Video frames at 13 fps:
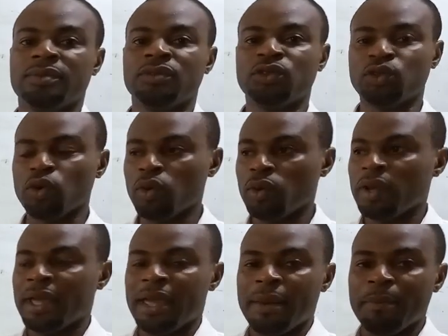to
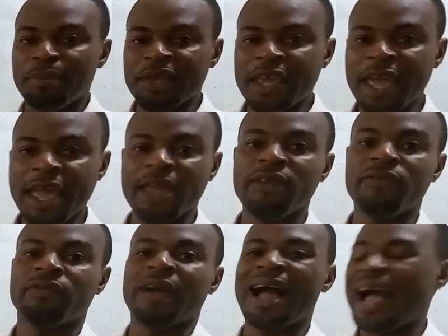behave
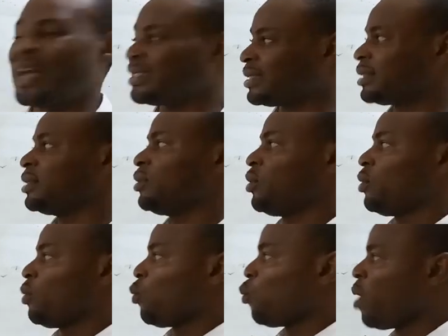as
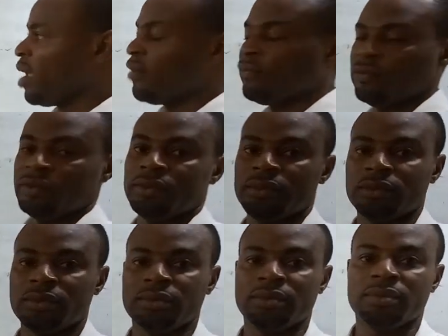wave
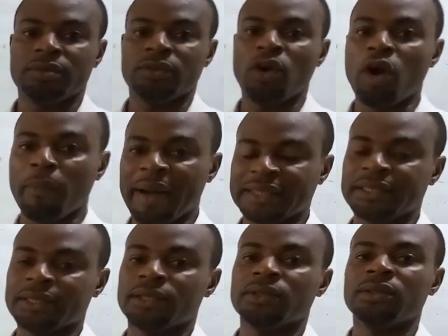or
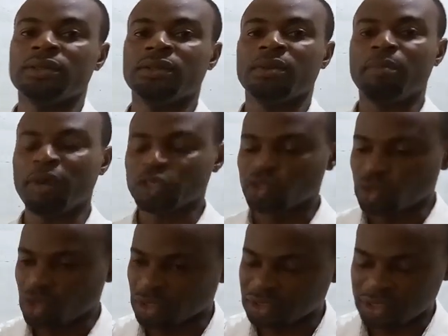particle, but
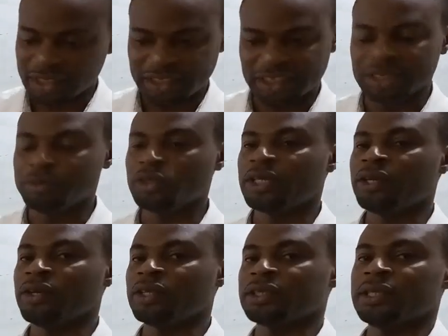not
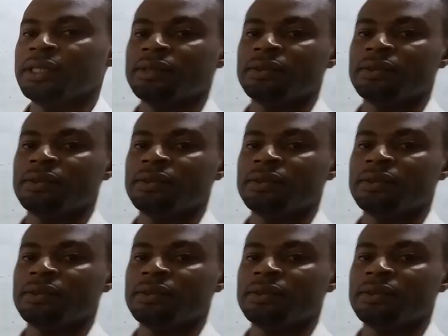simultaneously.